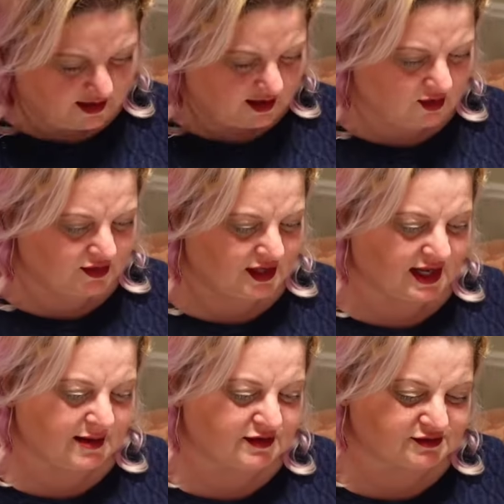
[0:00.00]
Oh, and then it
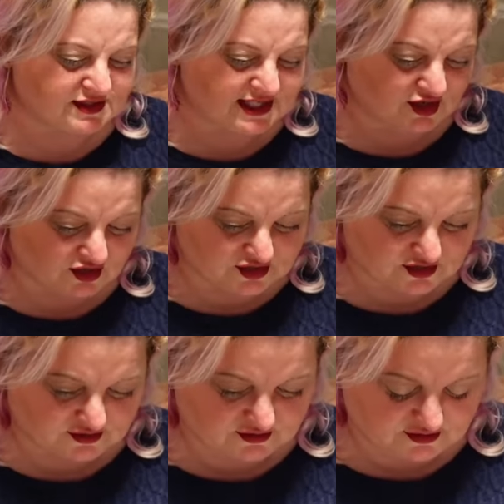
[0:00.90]
came with some
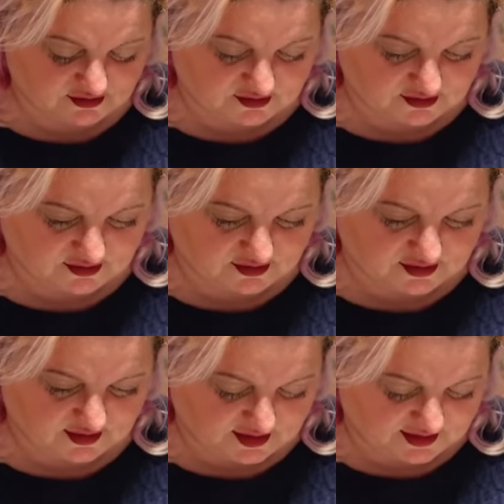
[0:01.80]
stickers.
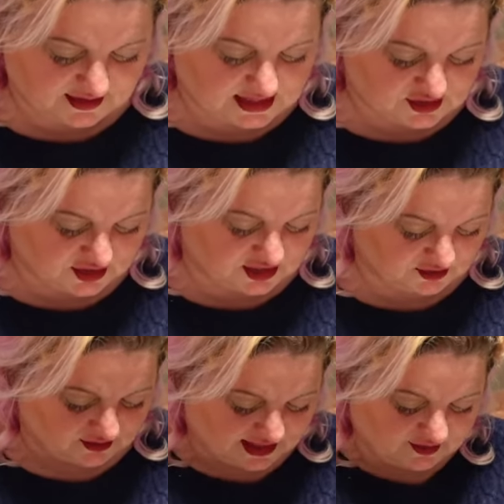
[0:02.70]
These are
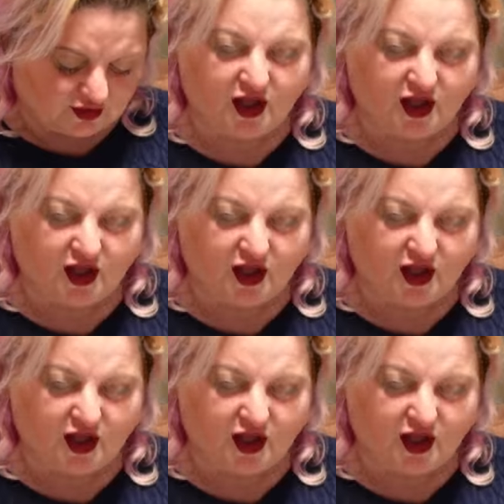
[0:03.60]
cute, like little